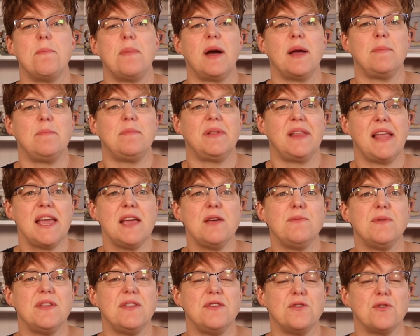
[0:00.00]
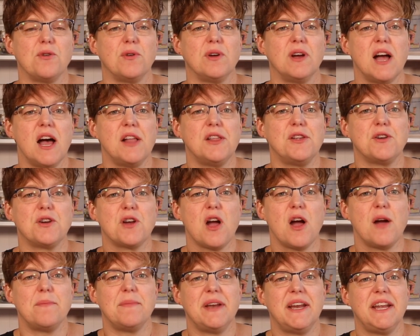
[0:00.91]
by playing with your own color
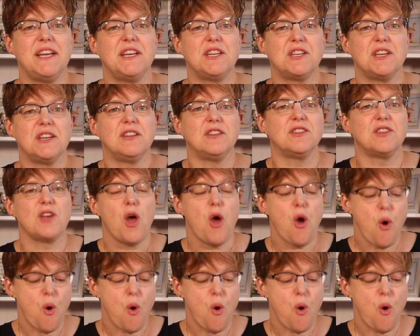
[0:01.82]
combinations